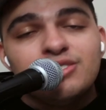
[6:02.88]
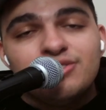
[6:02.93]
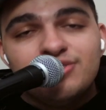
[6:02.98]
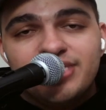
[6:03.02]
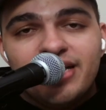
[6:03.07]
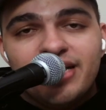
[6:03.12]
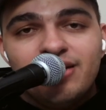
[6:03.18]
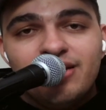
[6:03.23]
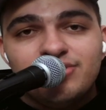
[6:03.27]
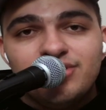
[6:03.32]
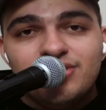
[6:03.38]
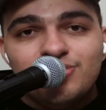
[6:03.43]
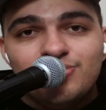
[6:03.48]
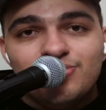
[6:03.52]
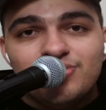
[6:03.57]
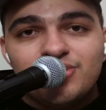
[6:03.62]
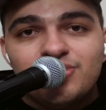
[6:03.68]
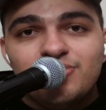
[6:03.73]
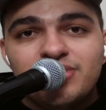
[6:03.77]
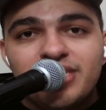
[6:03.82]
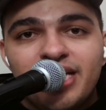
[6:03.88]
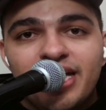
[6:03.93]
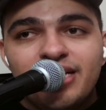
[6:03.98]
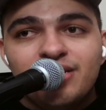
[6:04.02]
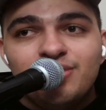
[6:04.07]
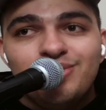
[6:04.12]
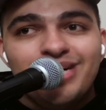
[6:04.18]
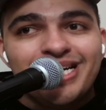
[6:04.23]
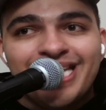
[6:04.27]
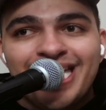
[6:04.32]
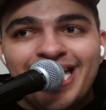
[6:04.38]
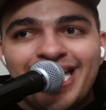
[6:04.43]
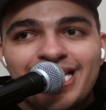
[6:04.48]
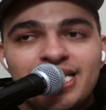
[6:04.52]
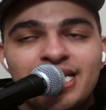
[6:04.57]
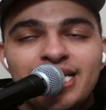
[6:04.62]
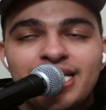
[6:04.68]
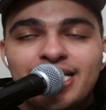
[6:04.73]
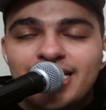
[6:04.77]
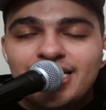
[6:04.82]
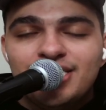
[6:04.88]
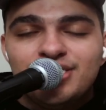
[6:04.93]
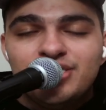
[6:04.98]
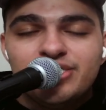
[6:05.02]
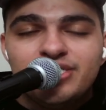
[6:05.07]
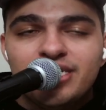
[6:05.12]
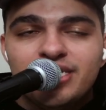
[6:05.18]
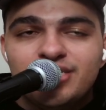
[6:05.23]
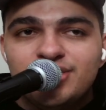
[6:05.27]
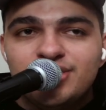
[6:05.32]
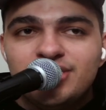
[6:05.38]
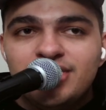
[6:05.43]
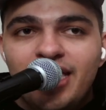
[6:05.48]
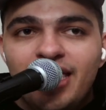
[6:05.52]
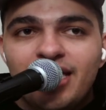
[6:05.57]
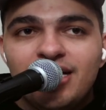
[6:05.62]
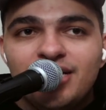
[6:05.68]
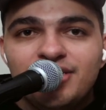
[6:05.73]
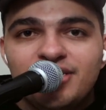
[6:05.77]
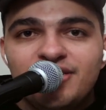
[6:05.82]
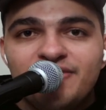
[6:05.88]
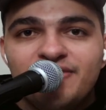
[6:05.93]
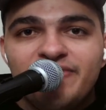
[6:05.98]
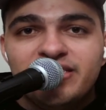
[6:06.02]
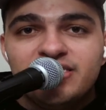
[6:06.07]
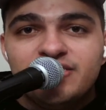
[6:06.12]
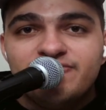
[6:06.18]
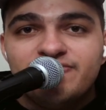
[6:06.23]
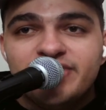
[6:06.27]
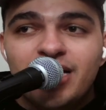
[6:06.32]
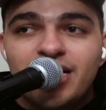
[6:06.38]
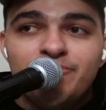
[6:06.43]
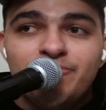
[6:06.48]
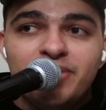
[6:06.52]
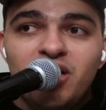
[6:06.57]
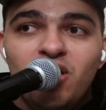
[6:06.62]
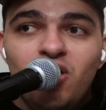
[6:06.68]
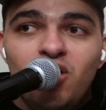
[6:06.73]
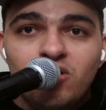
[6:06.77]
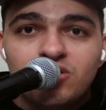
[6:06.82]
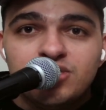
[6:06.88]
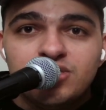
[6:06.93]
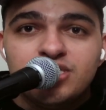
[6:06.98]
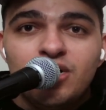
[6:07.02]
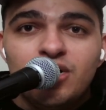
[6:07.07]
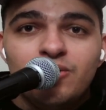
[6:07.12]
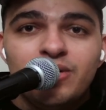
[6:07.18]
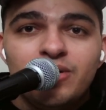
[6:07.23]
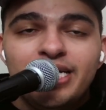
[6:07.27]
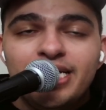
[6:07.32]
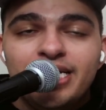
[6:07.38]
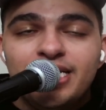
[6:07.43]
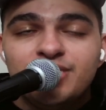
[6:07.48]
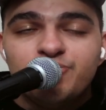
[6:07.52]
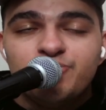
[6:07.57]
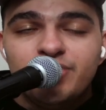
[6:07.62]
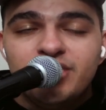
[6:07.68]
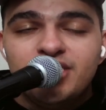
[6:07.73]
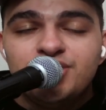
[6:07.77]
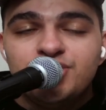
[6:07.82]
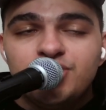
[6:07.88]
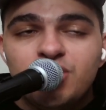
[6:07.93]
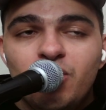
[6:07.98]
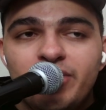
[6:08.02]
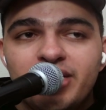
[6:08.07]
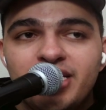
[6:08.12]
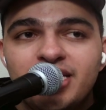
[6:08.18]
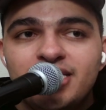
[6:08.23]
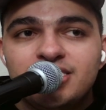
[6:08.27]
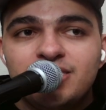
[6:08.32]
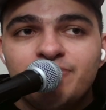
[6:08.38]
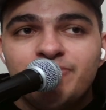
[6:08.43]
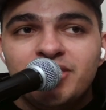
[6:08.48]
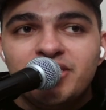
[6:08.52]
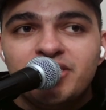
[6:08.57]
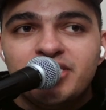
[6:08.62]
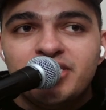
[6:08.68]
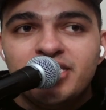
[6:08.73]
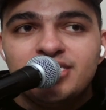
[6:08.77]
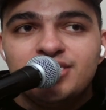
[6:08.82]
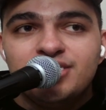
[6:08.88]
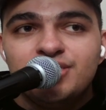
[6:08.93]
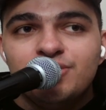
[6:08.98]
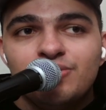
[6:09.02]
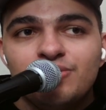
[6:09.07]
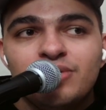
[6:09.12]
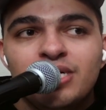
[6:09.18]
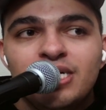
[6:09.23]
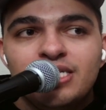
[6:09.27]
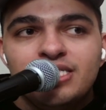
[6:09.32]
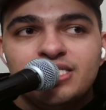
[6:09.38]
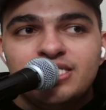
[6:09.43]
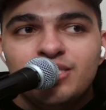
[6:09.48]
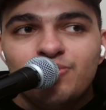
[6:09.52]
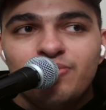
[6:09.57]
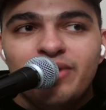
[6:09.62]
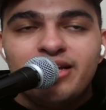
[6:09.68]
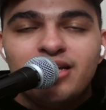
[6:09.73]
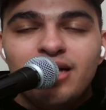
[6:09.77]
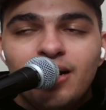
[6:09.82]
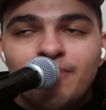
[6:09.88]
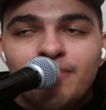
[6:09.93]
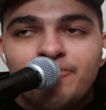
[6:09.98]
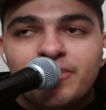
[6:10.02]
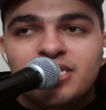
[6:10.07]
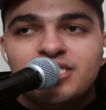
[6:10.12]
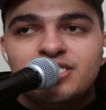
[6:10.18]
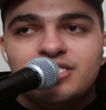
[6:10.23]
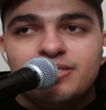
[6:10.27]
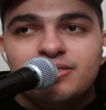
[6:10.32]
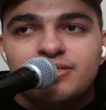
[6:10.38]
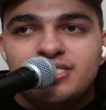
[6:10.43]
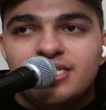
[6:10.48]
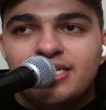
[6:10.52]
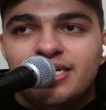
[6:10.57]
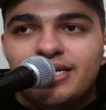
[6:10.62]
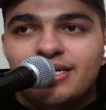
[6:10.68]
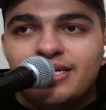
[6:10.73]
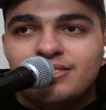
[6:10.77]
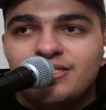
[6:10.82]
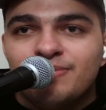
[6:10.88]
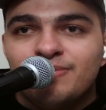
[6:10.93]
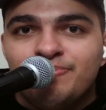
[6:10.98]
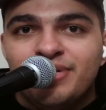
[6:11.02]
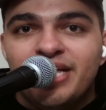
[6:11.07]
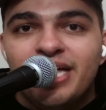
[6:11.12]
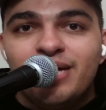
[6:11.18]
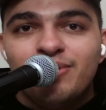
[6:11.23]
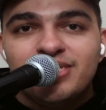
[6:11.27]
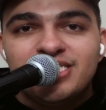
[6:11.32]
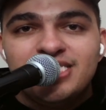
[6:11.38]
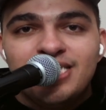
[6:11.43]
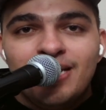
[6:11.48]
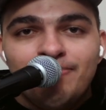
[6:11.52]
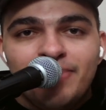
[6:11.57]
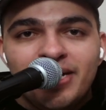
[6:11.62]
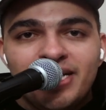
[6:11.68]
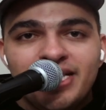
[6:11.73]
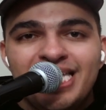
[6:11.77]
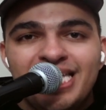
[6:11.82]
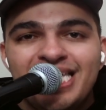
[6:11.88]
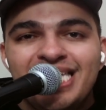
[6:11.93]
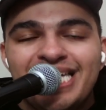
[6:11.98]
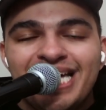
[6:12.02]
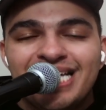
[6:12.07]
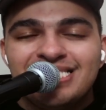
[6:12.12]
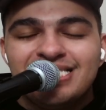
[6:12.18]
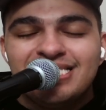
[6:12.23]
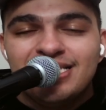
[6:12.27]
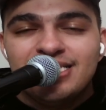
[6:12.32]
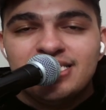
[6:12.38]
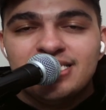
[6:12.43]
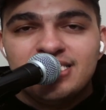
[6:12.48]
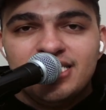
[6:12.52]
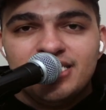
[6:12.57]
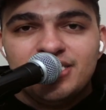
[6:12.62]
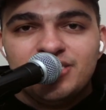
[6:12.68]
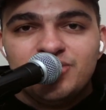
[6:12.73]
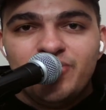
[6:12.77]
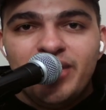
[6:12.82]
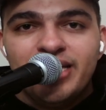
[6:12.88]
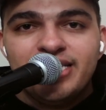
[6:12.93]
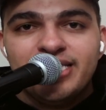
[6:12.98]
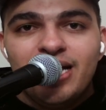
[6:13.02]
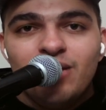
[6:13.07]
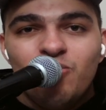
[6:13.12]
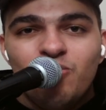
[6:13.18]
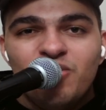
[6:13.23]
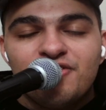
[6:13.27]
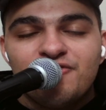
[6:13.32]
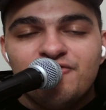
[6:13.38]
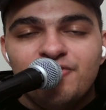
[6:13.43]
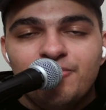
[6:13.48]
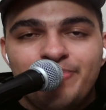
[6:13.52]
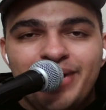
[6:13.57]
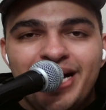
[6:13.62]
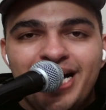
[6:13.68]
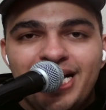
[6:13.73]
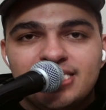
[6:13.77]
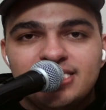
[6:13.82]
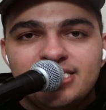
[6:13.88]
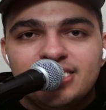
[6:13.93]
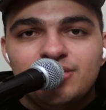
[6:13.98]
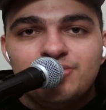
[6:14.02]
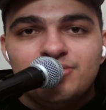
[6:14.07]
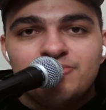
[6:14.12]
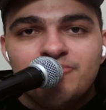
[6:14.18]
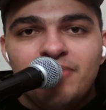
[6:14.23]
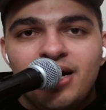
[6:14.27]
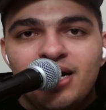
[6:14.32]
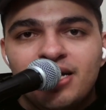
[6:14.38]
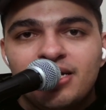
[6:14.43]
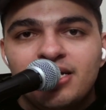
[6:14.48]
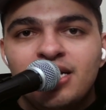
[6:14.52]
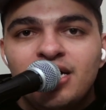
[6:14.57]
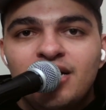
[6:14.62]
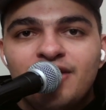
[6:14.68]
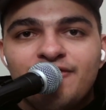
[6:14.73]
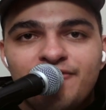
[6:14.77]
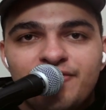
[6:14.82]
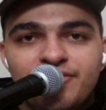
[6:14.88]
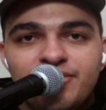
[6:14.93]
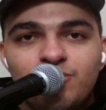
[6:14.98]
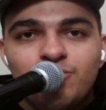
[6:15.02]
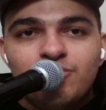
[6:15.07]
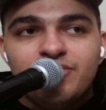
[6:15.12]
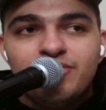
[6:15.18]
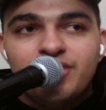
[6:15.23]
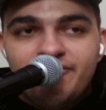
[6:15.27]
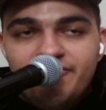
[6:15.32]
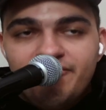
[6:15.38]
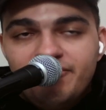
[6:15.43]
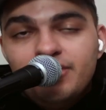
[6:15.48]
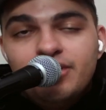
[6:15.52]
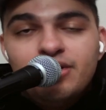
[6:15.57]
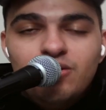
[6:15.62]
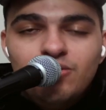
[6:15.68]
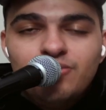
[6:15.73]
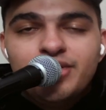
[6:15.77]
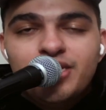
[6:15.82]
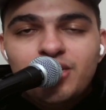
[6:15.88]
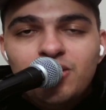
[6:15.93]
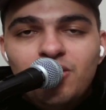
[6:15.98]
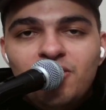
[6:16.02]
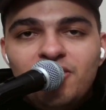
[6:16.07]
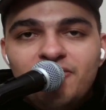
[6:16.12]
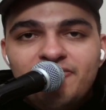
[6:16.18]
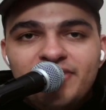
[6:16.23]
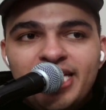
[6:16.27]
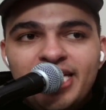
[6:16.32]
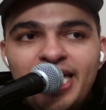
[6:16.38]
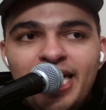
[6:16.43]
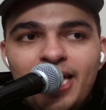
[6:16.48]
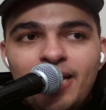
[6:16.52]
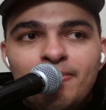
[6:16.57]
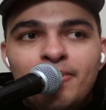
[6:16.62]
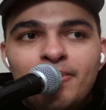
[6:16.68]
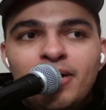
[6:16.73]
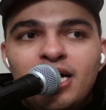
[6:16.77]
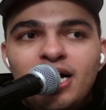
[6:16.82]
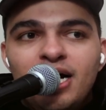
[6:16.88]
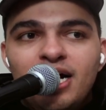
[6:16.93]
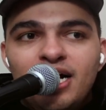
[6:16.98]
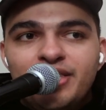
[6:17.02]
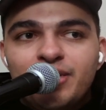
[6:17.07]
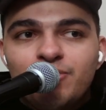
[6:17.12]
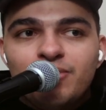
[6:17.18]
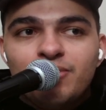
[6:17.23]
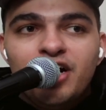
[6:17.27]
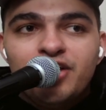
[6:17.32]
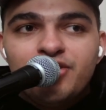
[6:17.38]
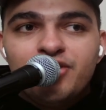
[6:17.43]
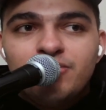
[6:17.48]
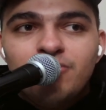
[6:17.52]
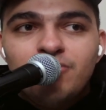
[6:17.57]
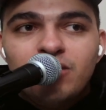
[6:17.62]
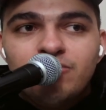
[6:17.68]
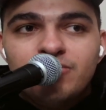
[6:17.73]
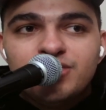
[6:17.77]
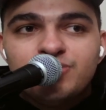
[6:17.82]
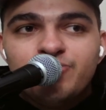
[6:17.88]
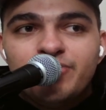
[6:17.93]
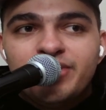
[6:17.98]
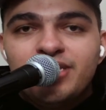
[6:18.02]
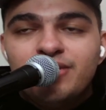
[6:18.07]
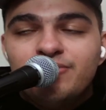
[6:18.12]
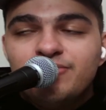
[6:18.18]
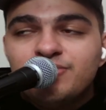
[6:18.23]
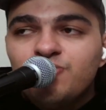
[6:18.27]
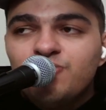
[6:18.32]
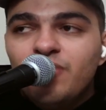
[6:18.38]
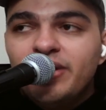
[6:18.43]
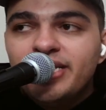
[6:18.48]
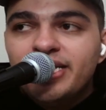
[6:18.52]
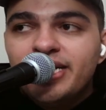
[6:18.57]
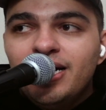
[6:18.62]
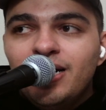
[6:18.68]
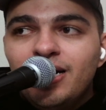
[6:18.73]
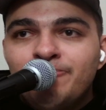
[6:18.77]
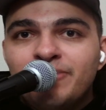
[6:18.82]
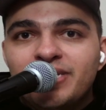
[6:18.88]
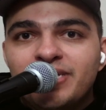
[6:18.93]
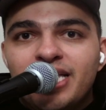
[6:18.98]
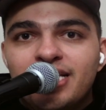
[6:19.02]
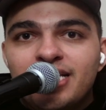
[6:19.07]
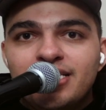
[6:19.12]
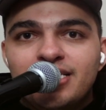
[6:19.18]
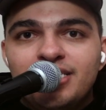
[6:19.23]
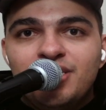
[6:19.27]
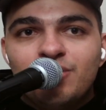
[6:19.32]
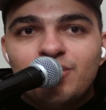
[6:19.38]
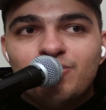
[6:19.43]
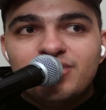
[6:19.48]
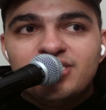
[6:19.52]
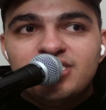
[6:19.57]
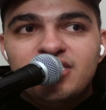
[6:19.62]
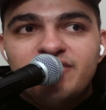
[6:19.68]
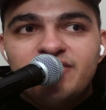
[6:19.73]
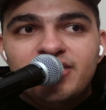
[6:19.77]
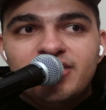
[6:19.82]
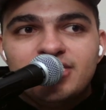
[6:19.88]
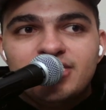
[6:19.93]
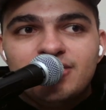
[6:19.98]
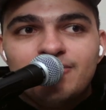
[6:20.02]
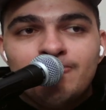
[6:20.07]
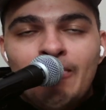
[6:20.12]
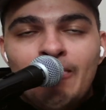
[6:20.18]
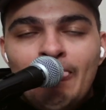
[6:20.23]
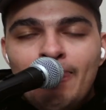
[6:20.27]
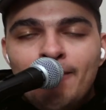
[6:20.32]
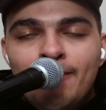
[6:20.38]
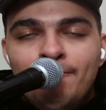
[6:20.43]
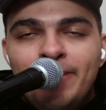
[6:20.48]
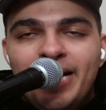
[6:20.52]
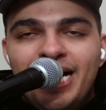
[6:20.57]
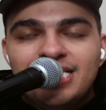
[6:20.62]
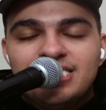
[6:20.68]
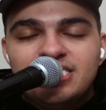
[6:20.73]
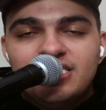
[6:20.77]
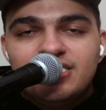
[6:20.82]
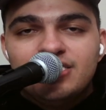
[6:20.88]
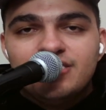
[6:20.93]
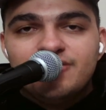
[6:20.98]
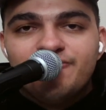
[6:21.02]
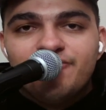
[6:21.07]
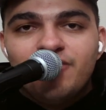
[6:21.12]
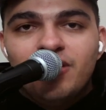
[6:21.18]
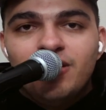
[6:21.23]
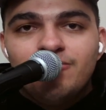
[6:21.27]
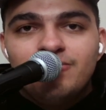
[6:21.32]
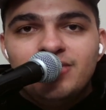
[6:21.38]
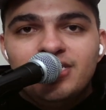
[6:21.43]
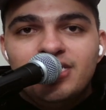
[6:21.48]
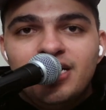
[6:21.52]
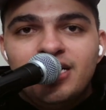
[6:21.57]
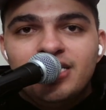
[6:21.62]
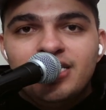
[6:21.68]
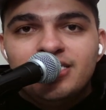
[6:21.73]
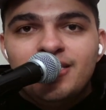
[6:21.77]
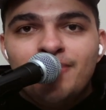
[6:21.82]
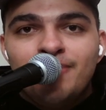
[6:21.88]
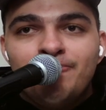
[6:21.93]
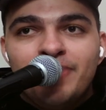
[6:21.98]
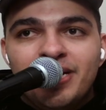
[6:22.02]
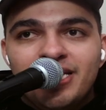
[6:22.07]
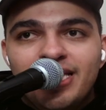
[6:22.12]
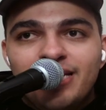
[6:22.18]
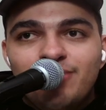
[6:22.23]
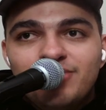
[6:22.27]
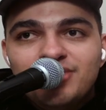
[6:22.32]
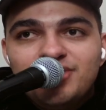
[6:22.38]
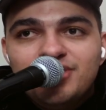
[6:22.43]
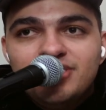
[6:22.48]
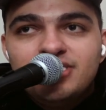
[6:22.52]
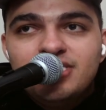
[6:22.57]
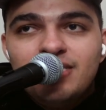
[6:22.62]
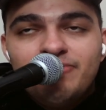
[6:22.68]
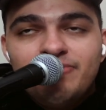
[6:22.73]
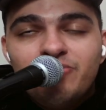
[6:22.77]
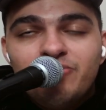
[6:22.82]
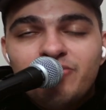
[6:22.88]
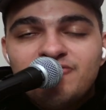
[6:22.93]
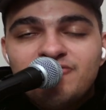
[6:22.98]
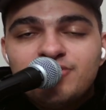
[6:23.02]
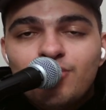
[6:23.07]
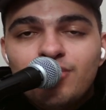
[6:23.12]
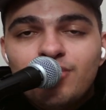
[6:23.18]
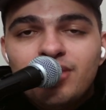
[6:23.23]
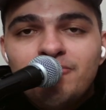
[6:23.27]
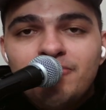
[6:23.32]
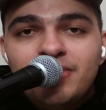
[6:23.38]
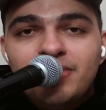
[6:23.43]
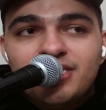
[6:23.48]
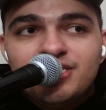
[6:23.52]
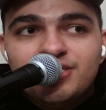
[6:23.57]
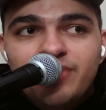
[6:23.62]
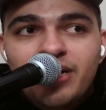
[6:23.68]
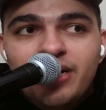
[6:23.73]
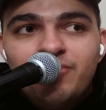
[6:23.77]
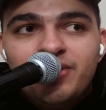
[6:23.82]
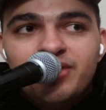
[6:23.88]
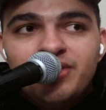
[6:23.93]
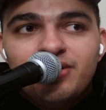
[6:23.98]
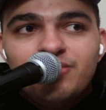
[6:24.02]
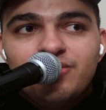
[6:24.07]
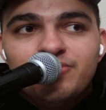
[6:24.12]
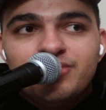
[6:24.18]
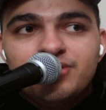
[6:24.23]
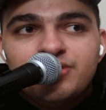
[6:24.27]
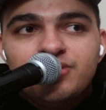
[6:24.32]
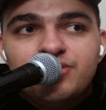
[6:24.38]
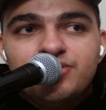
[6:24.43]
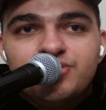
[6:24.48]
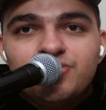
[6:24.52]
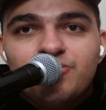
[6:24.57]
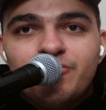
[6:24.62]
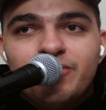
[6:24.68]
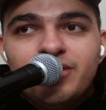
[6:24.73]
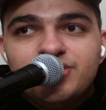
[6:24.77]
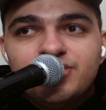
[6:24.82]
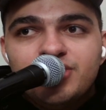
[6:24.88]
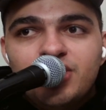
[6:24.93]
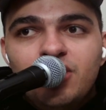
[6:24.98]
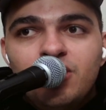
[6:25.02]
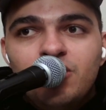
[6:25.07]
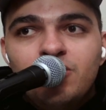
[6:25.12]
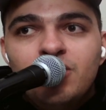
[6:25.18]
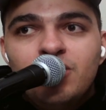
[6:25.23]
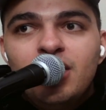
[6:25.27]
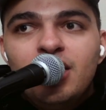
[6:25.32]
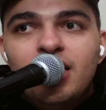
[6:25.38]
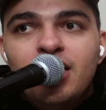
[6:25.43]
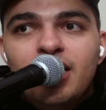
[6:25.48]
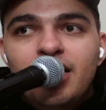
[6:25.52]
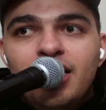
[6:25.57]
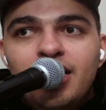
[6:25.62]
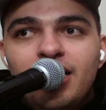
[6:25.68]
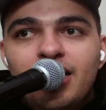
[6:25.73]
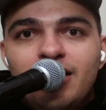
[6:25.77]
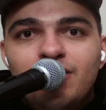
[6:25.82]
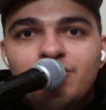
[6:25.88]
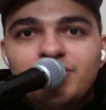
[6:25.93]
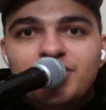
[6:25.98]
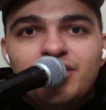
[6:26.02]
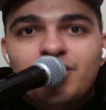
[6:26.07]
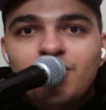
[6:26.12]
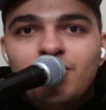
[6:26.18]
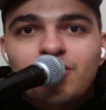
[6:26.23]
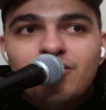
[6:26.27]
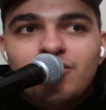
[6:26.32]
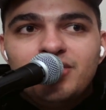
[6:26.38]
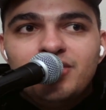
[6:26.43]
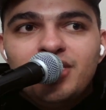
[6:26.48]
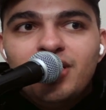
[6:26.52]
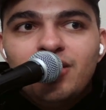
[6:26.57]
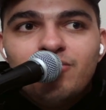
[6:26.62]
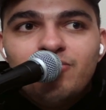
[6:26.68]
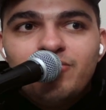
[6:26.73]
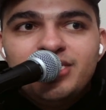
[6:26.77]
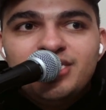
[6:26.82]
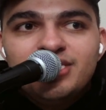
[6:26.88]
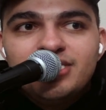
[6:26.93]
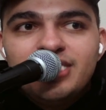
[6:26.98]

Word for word: shout out to Jules Koundé, who again is just such a tank on the defensive side, but also is really showing his ability to to run up, to to to play with Dembele. He gets the assist, right? That wonderful pass to Ousmane for the the, the only goal of the game. Uh, there were other moments where he was running up and, and you know receiving some passes from uh, Dembele, which is something we've sorely missed, right? Whether it was Sergio Roberto, uh, or, or, you know, we just